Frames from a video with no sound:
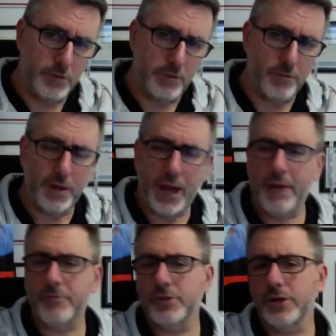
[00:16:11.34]
different
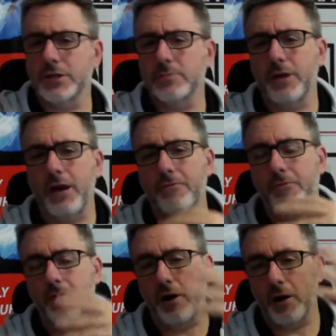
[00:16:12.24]
advertising
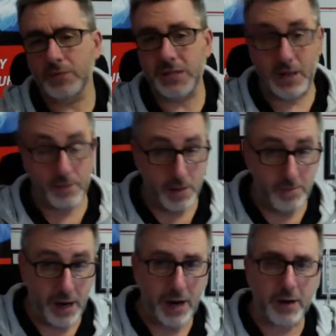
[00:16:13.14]
platforms, email
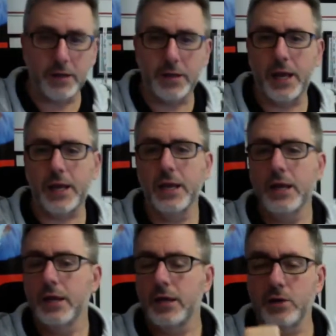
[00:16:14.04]
marketing,
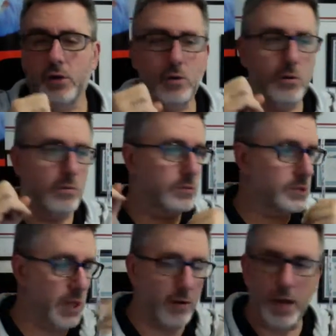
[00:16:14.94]

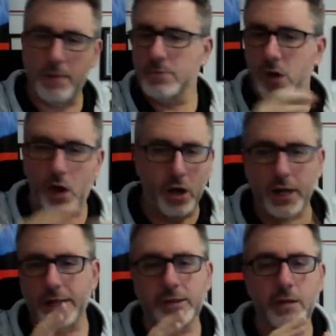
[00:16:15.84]
CRMs, all
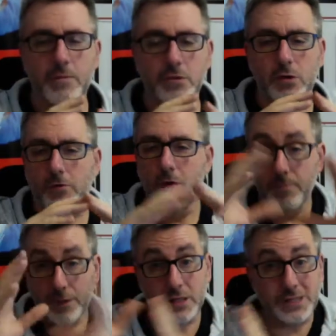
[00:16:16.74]
that type of stuff,
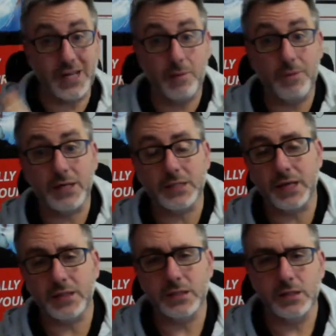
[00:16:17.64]
because then it makes
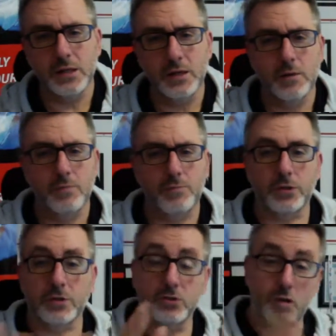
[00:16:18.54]
sense.
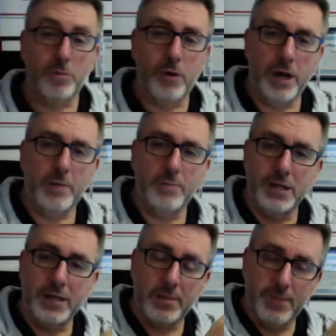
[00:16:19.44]
But there's no point in
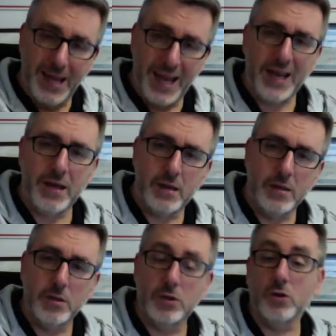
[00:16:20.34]
building a plane
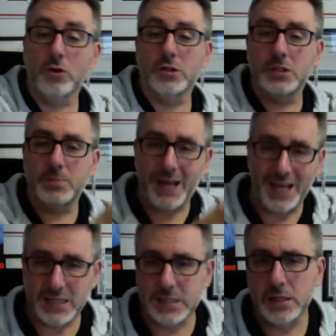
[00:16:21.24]
to go to
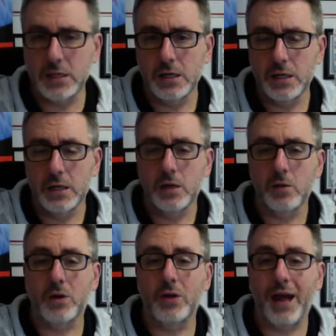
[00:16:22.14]
space
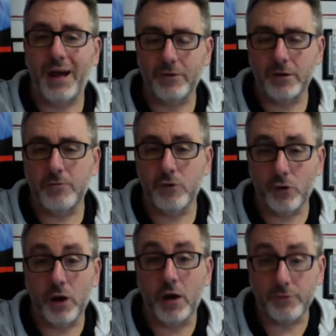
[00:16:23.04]
when you haven't
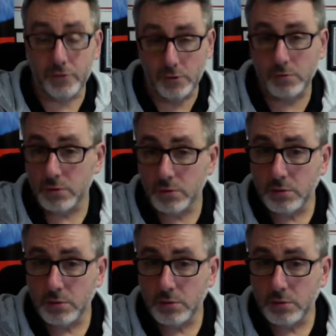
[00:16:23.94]
flown off the ground.